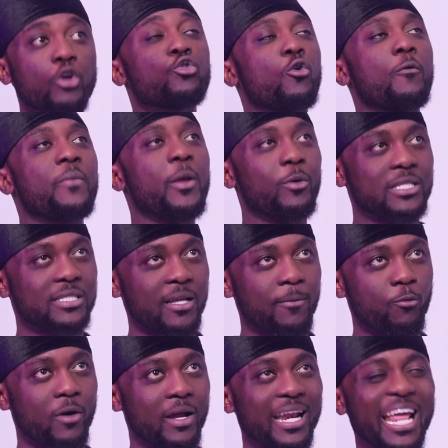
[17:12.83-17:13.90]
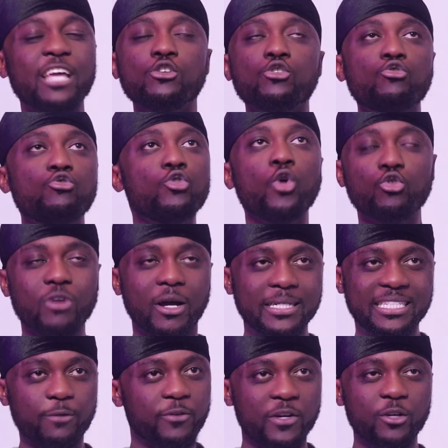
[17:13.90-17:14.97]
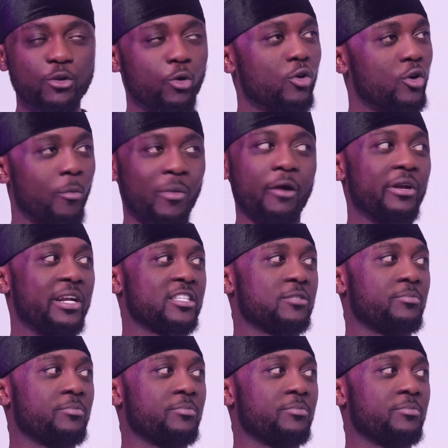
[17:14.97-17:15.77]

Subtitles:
you could be with someone, and you know you are definitely not going to marry this